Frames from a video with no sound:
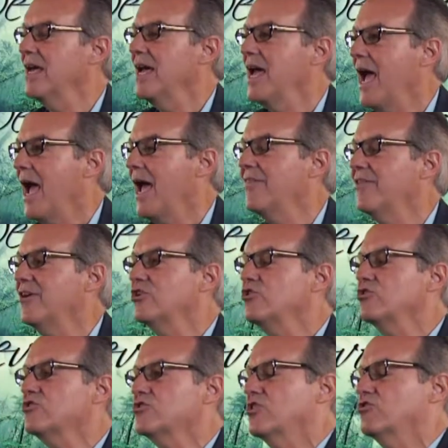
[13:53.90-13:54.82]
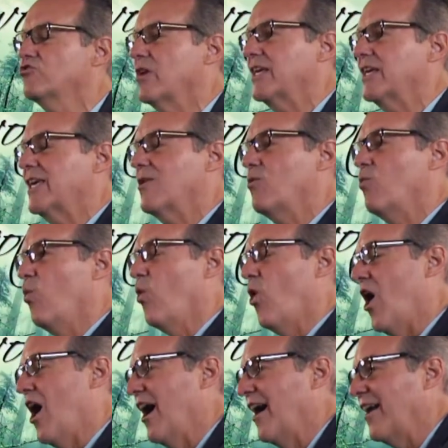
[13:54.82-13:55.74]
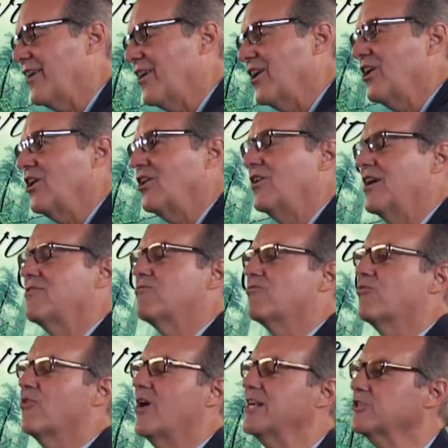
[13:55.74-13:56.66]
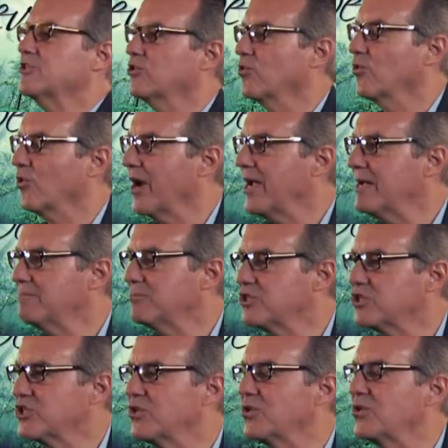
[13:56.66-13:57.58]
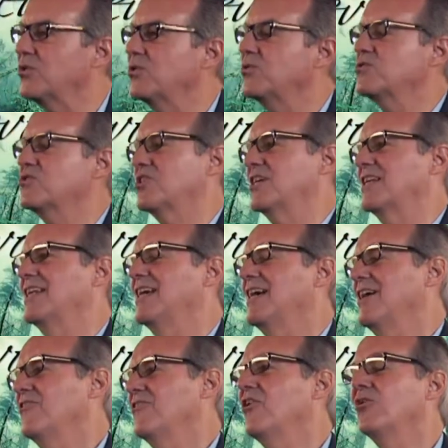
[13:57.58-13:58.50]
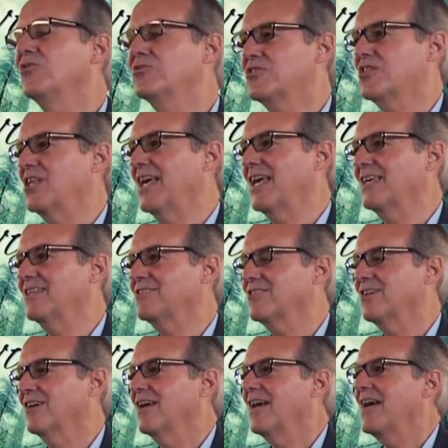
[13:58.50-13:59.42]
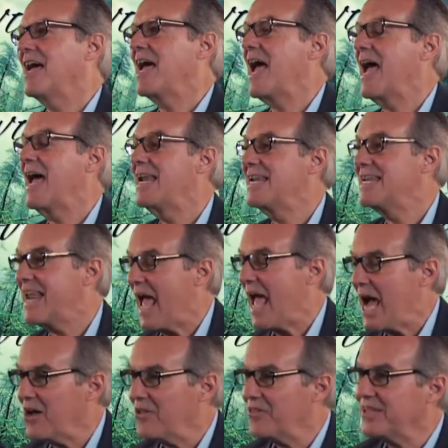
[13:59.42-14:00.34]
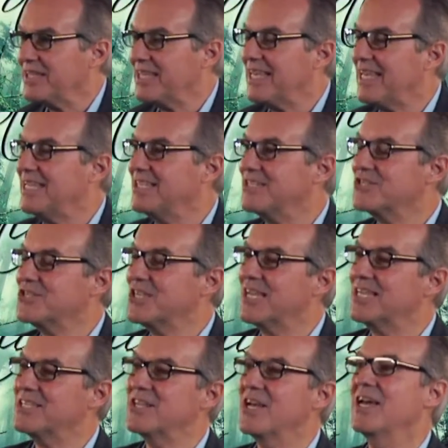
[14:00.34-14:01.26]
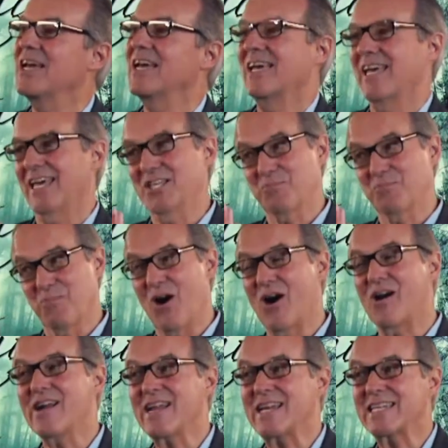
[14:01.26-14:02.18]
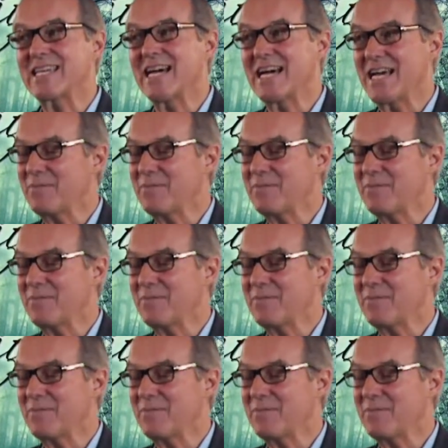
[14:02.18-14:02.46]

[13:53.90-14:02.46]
And they're used to drinking water and fresh grape juice and those things. And now the king says, it's party time